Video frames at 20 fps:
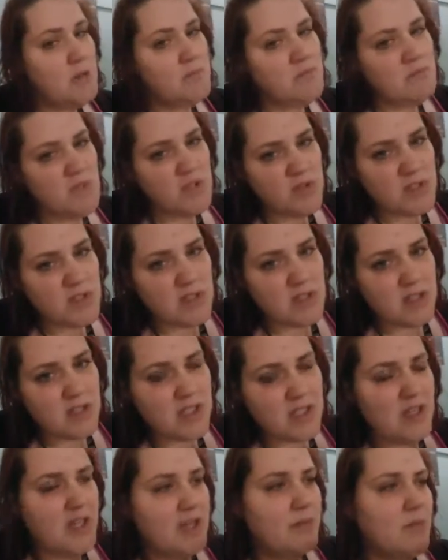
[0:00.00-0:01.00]
Most of the
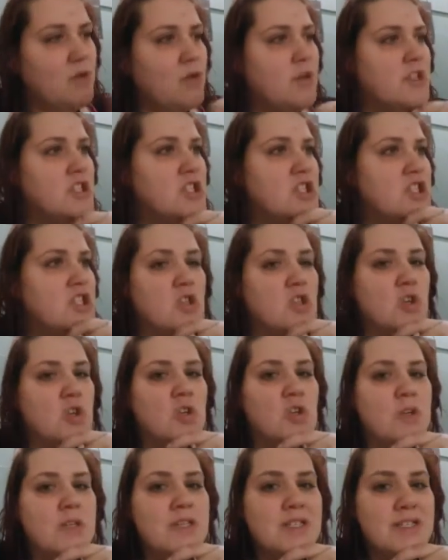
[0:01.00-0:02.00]
time, Christians
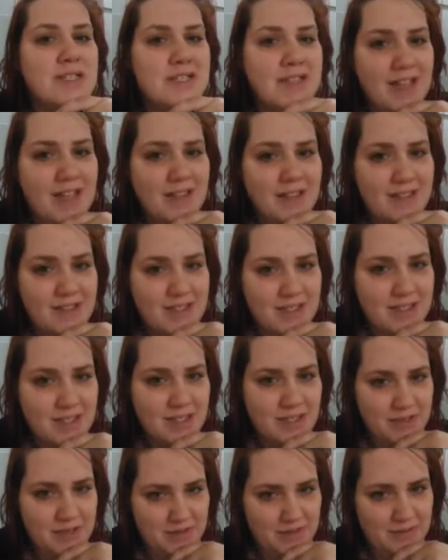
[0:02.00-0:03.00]
are
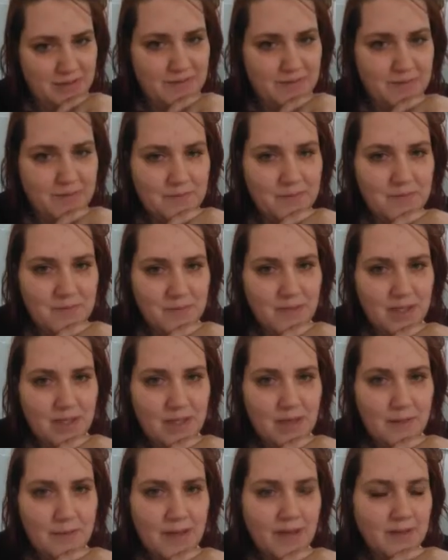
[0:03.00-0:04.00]
silent
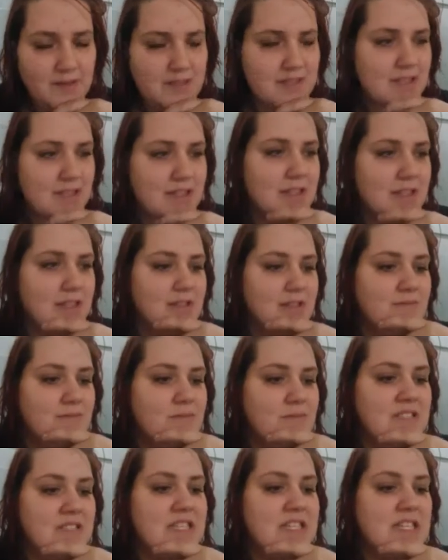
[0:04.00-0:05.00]
about said
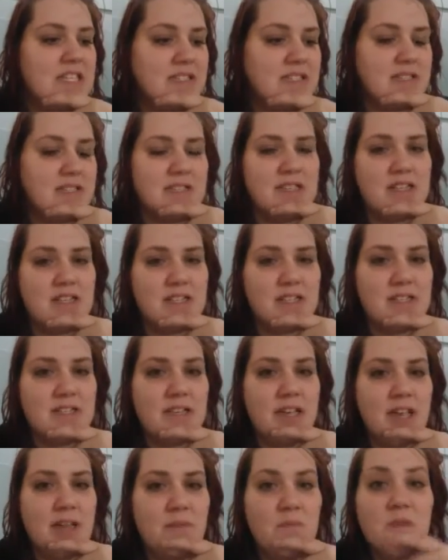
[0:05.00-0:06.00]
things they
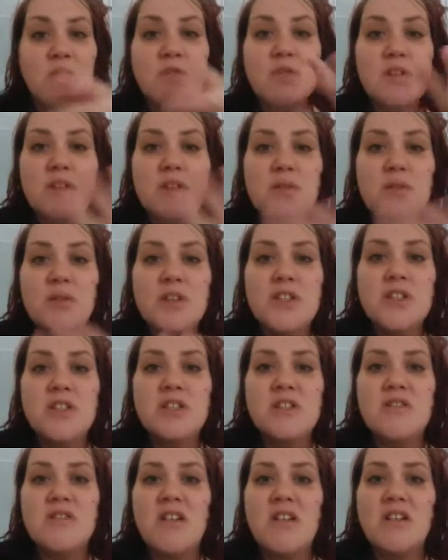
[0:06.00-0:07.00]
say. Most of the
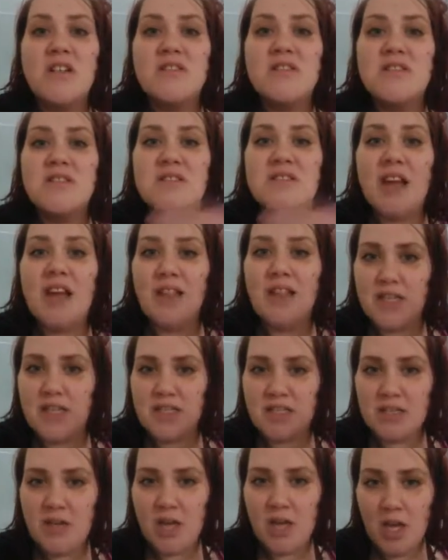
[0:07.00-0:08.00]
Christians are
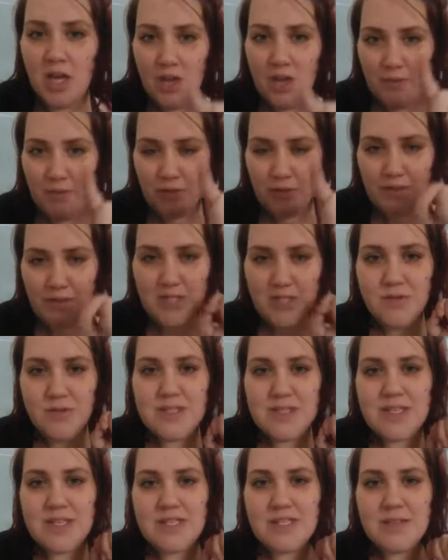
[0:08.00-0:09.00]
silent. But when you
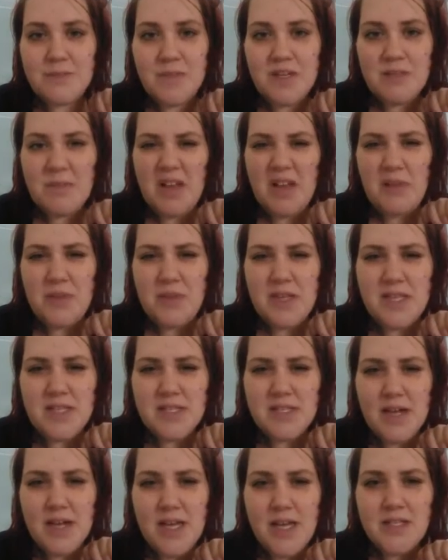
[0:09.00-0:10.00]
say something about
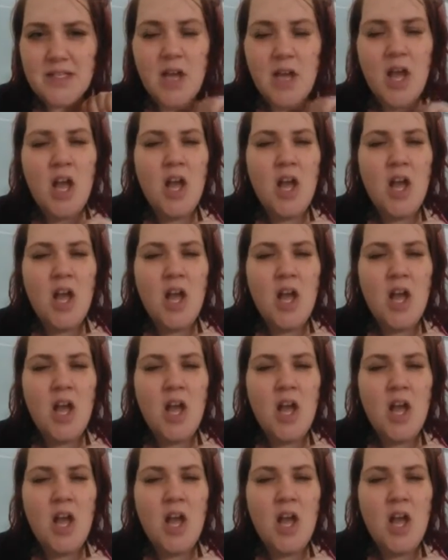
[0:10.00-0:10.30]
these guys,